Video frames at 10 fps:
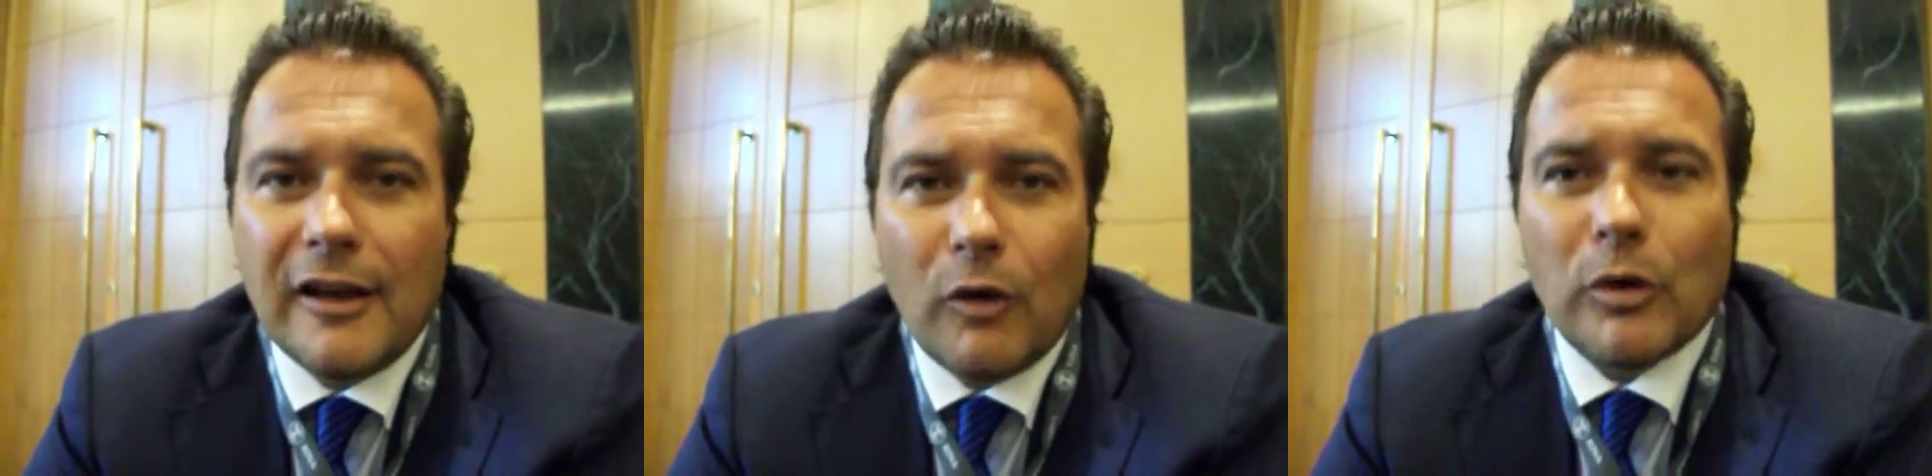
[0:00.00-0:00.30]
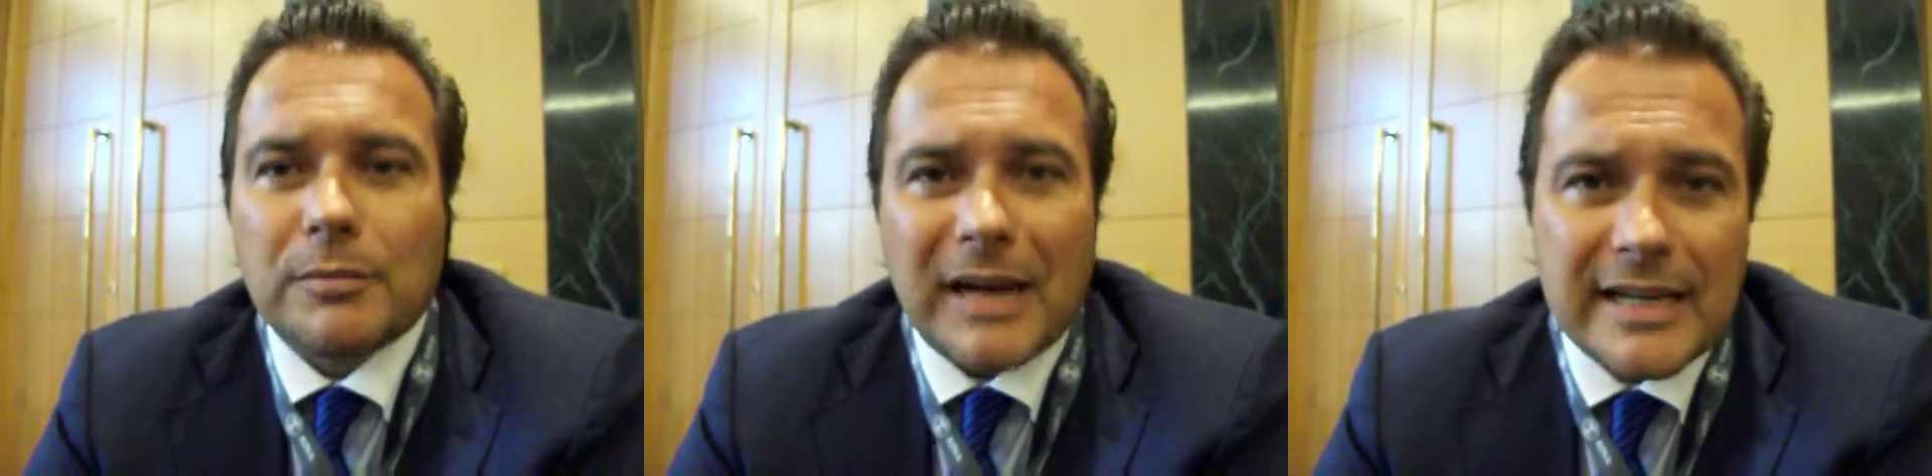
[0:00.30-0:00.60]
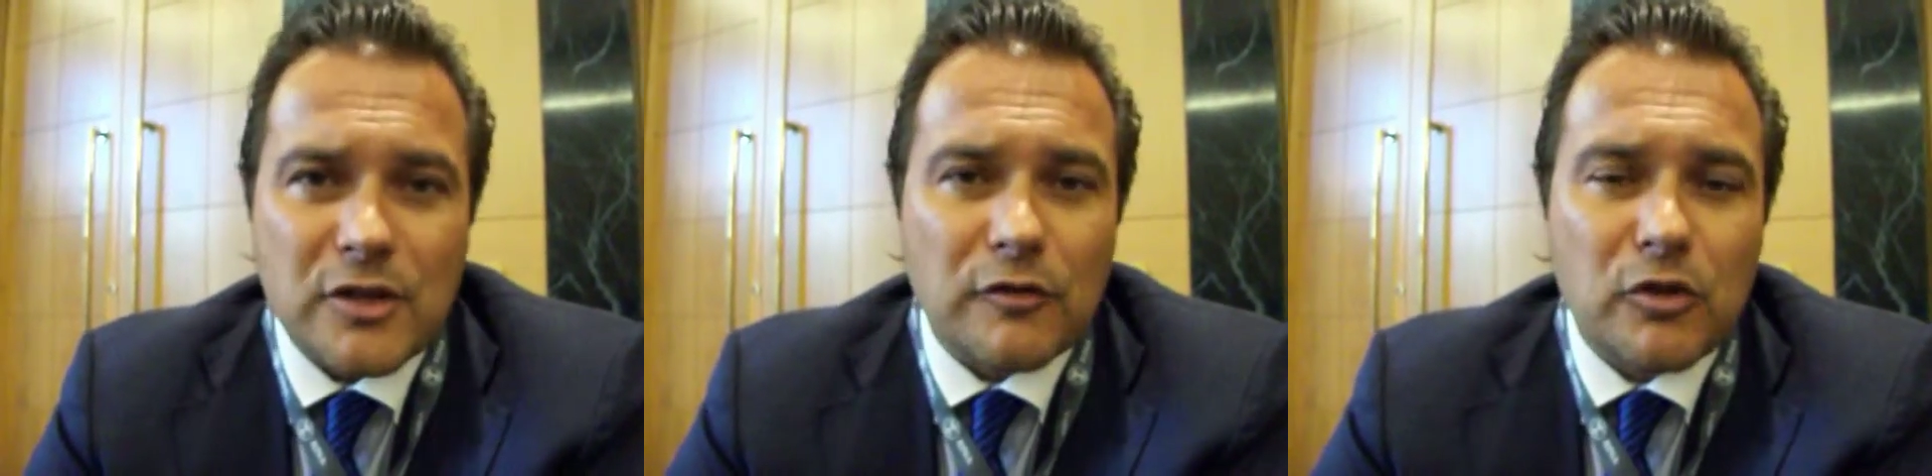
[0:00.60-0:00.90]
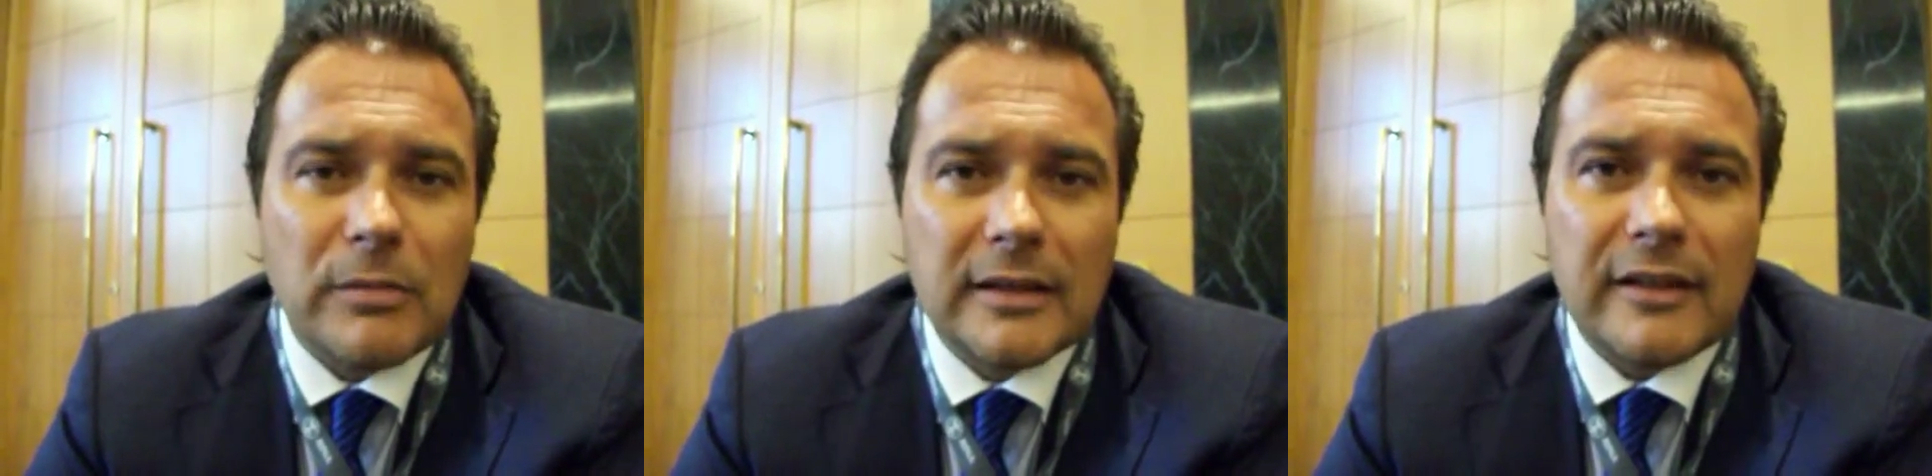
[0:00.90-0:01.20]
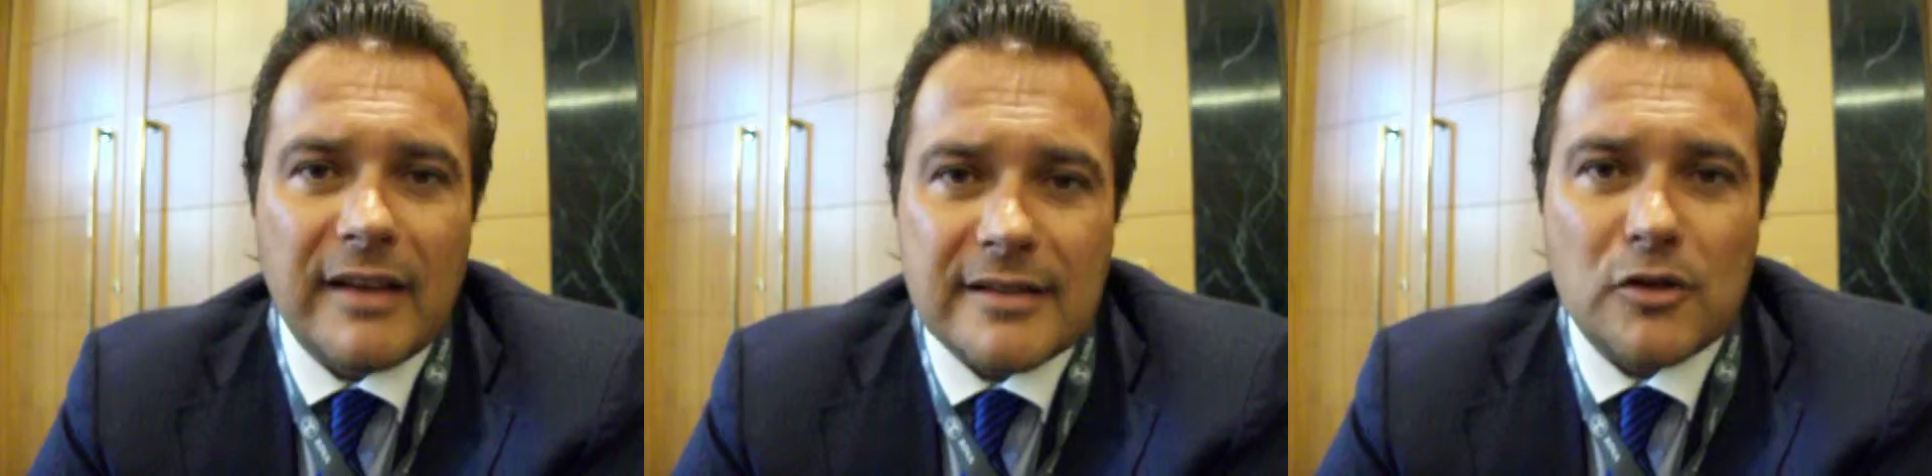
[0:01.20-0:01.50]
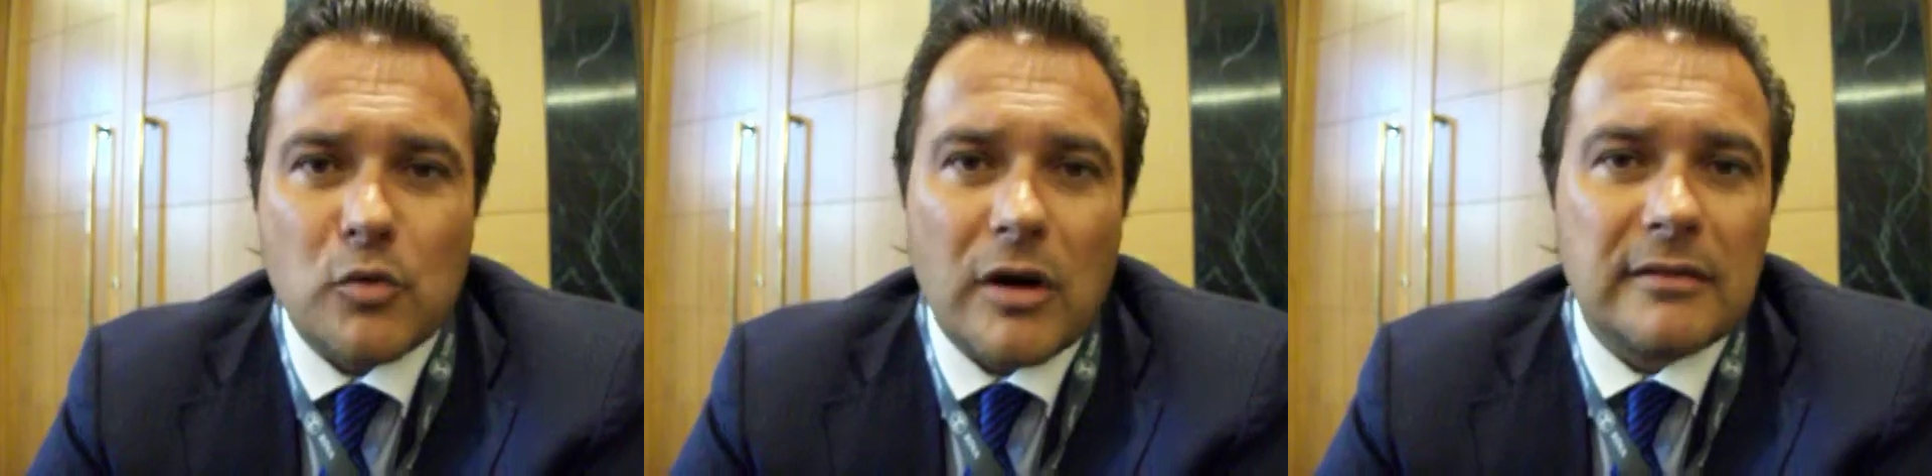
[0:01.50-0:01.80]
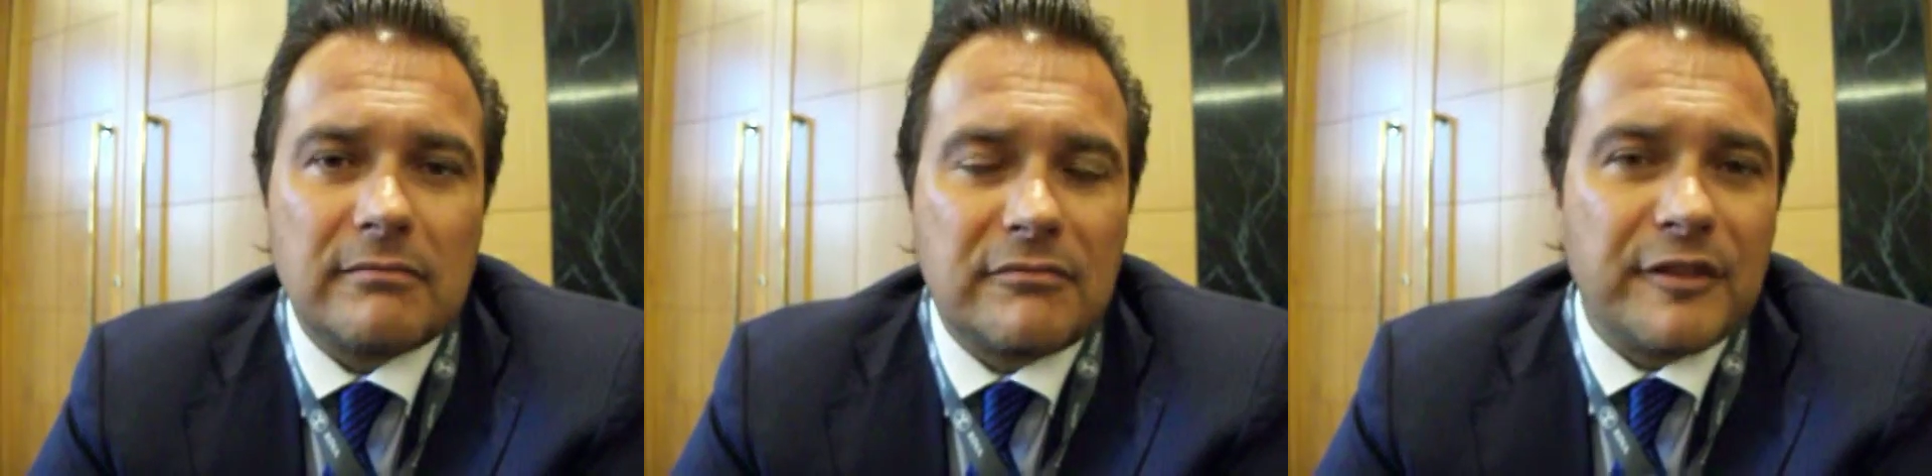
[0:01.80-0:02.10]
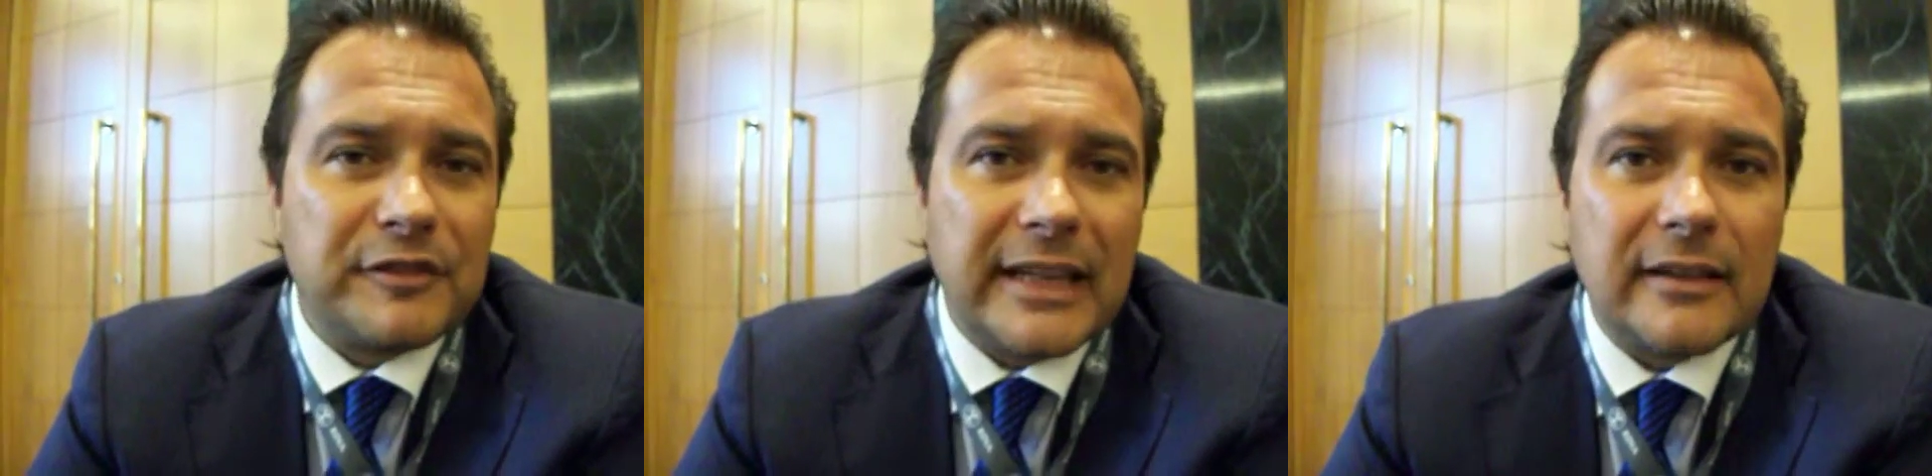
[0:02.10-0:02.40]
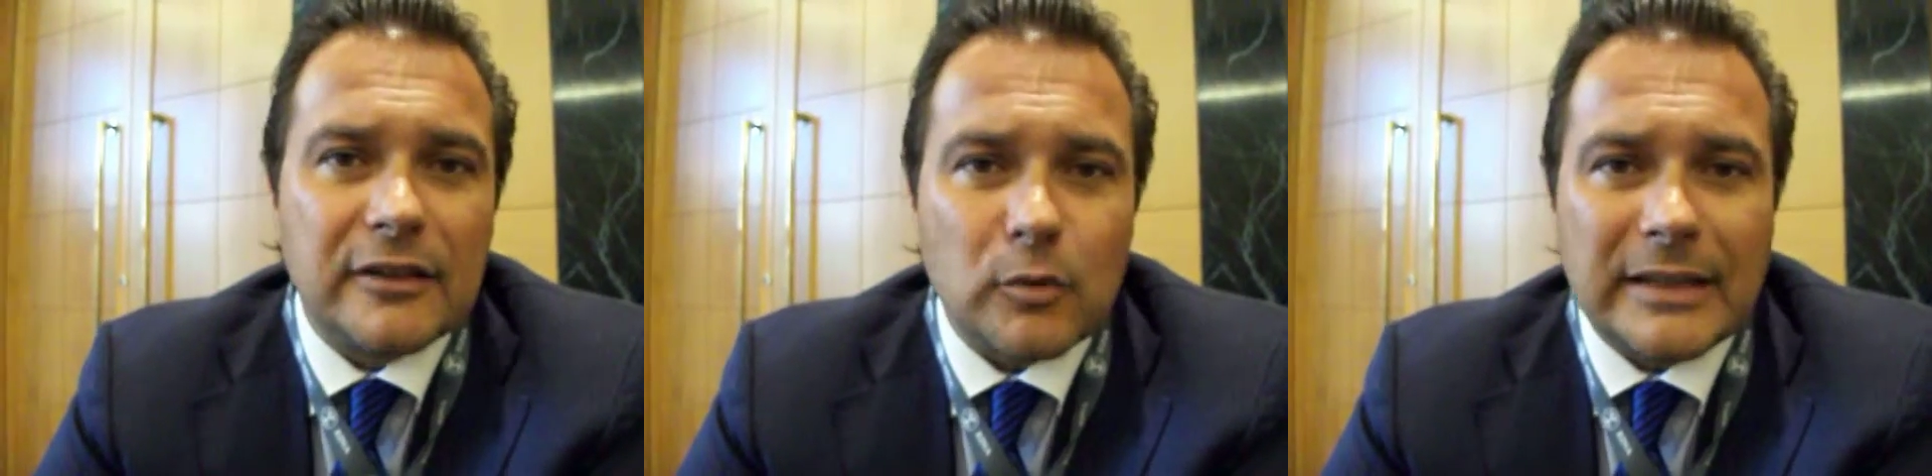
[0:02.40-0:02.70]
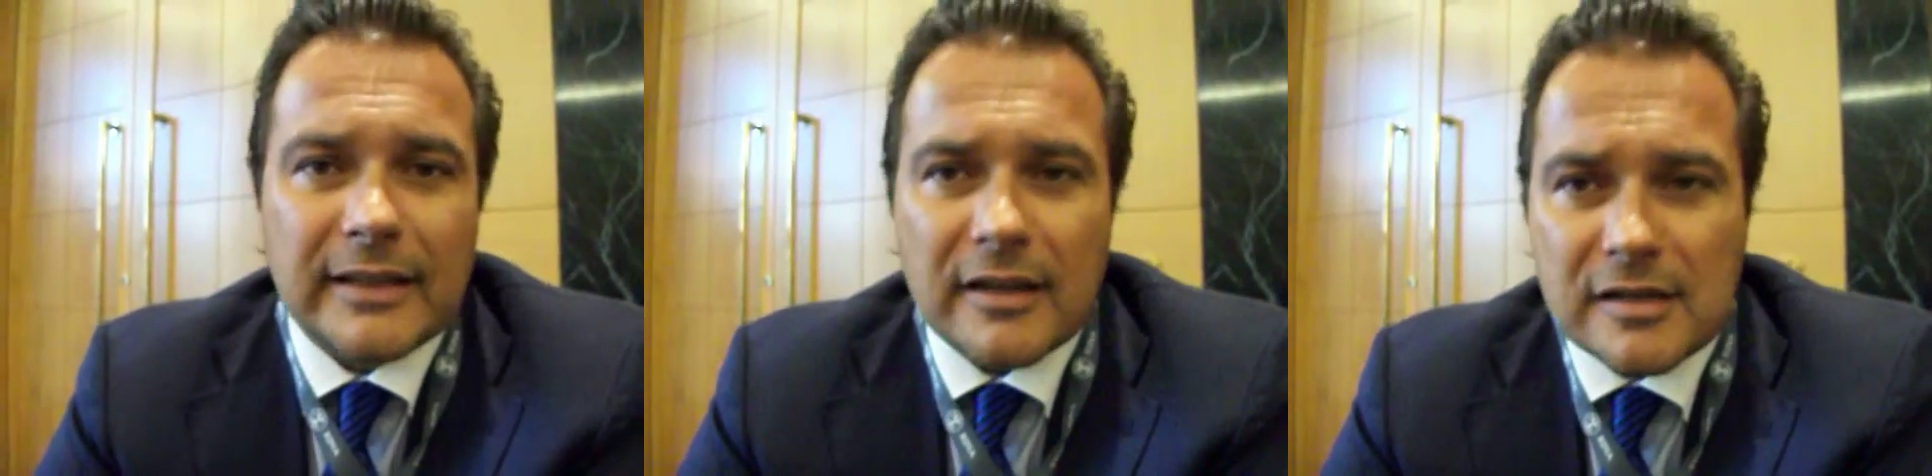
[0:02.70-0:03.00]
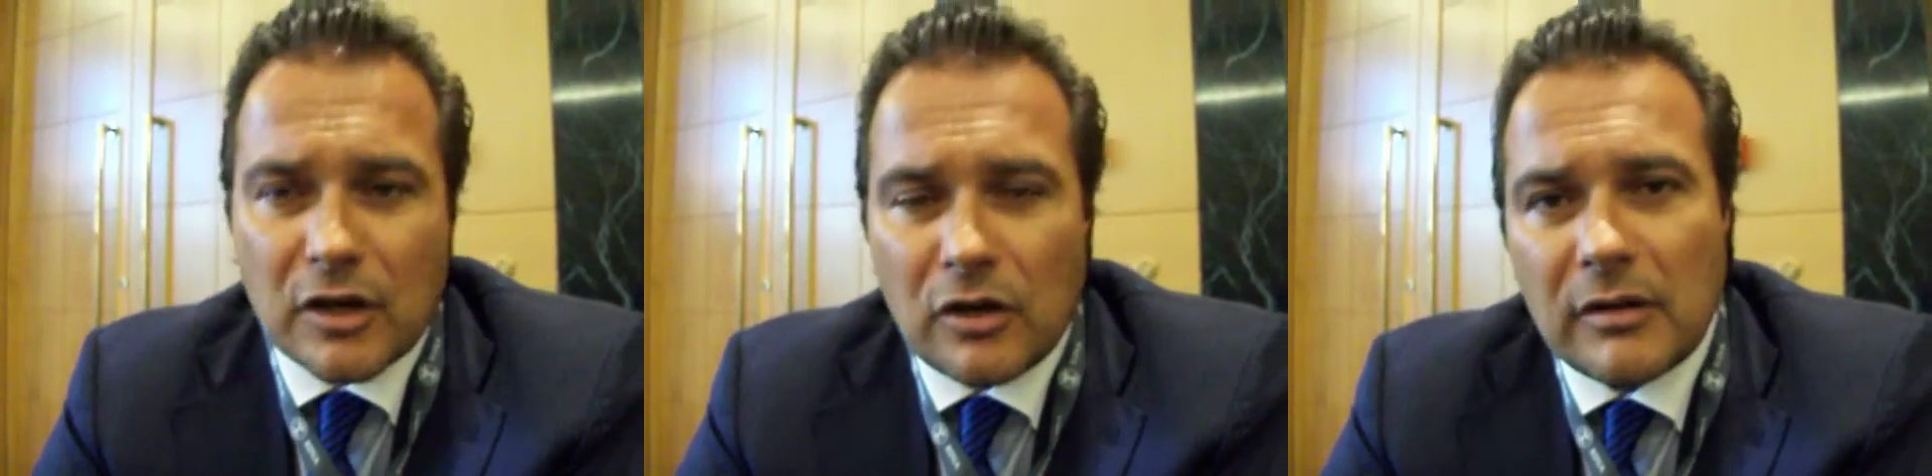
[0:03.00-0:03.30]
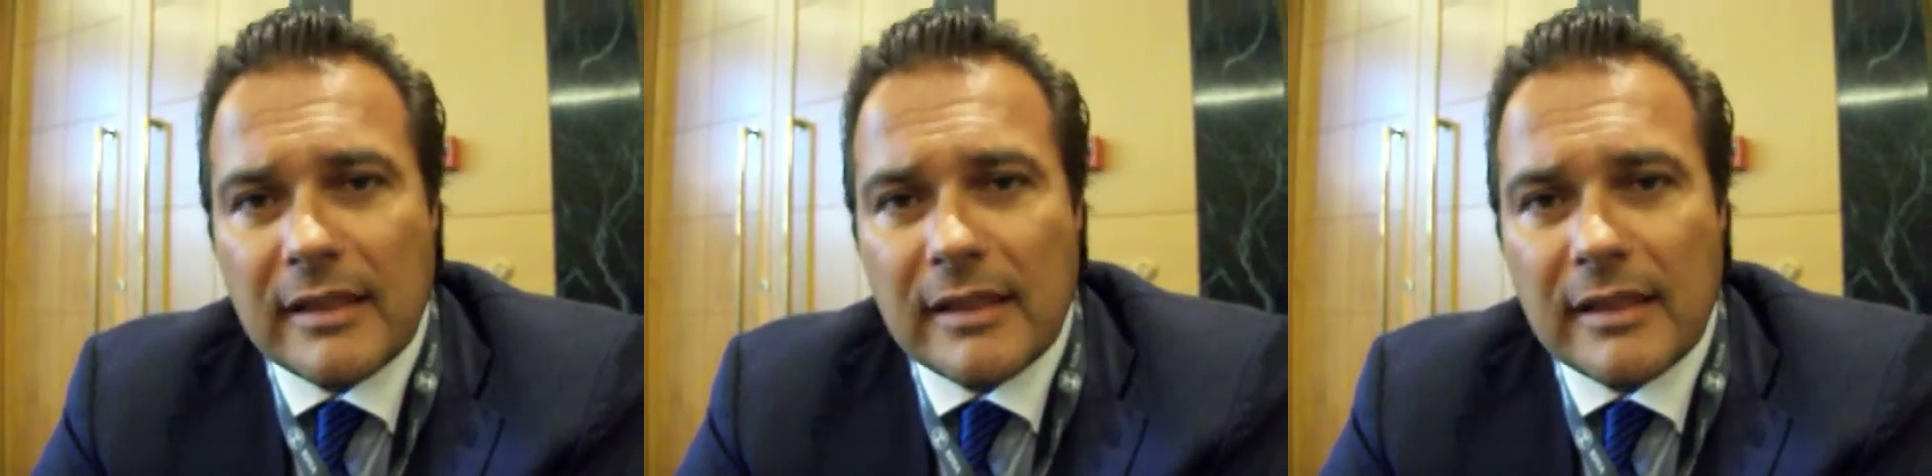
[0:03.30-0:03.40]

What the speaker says: what prices of new building vessels were 15 and 20 years ago,